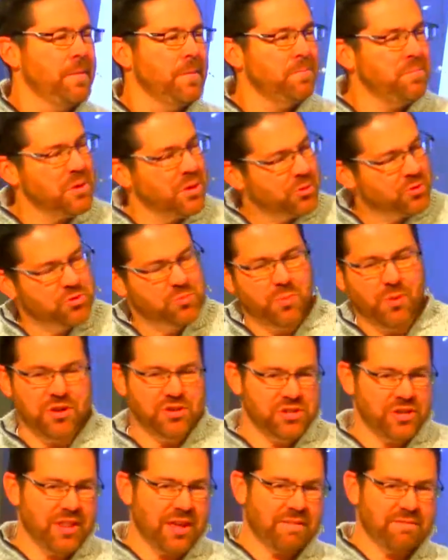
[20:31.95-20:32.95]
Peter's
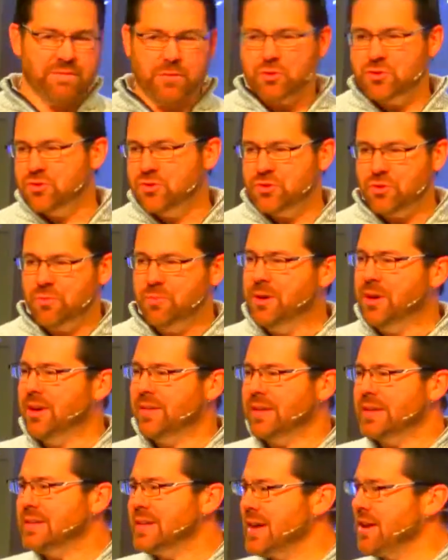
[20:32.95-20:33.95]
preaching that first sermon on
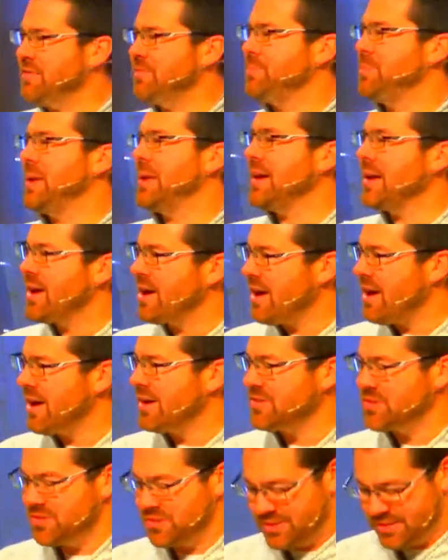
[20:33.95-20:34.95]
the day of
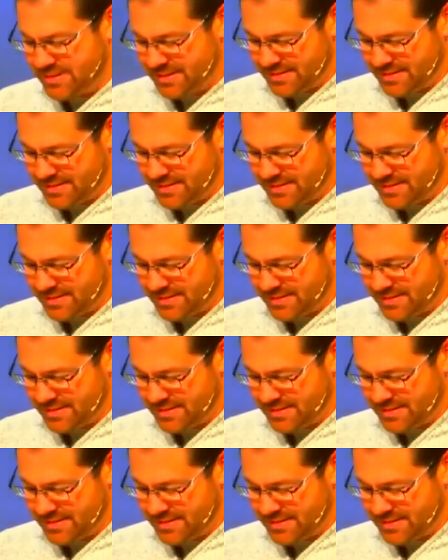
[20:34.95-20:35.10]
Pentecost.